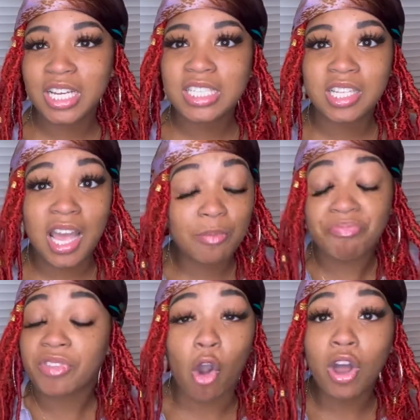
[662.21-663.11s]
Because
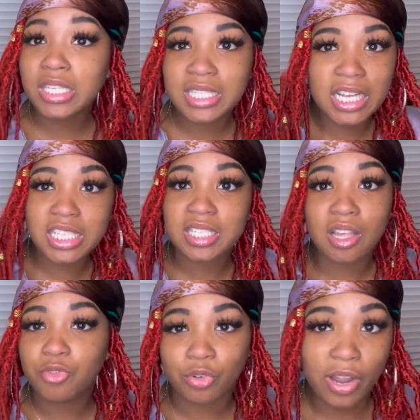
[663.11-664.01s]
honestly, I just love
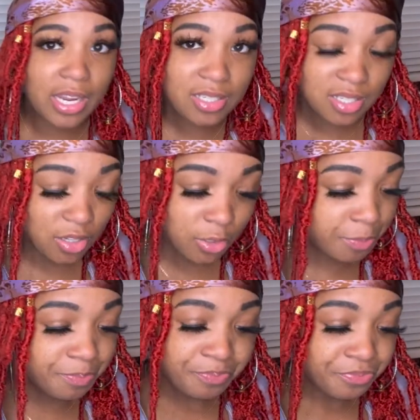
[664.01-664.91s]
to write. So
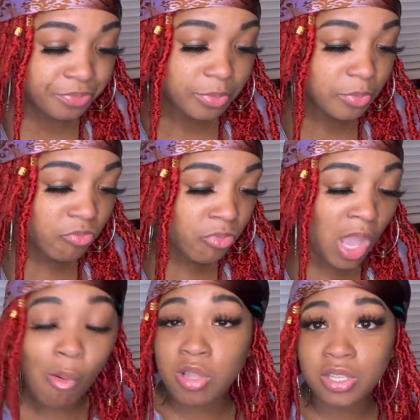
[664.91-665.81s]
I
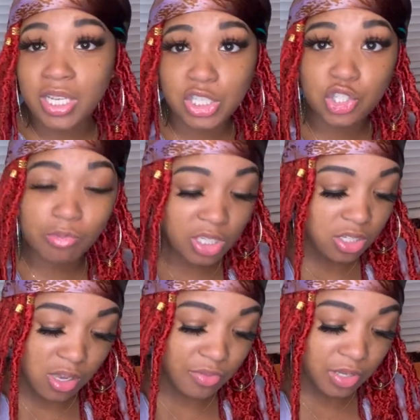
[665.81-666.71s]
wasn't thinking too much
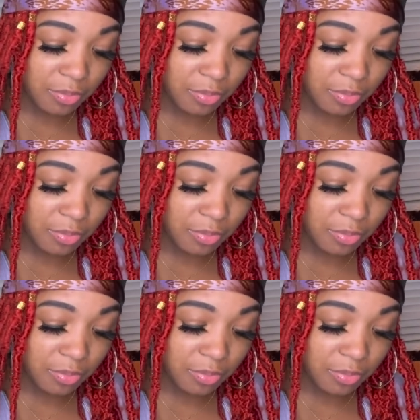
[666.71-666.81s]
of it.